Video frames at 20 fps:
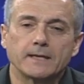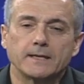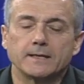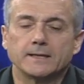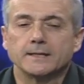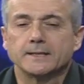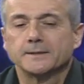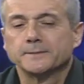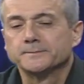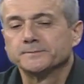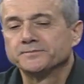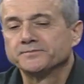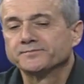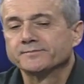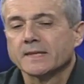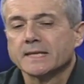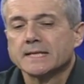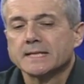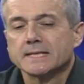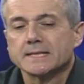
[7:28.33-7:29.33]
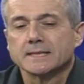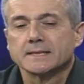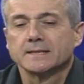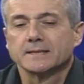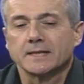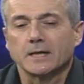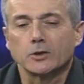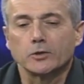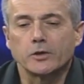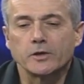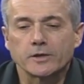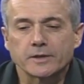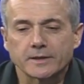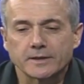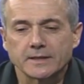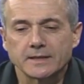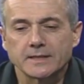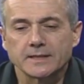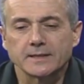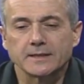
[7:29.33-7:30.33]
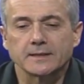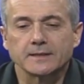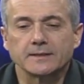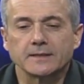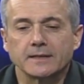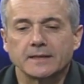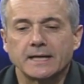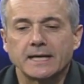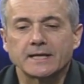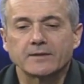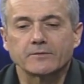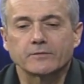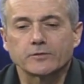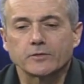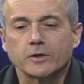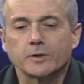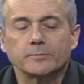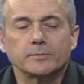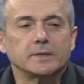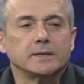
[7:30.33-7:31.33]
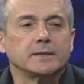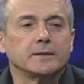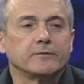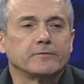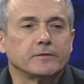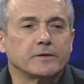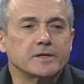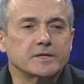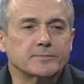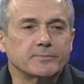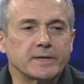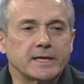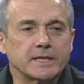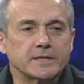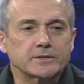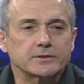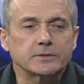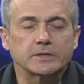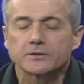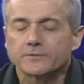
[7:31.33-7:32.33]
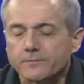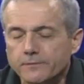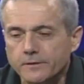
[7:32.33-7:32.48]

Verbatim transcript: um, uh, along the, uh, the line from uh, first base,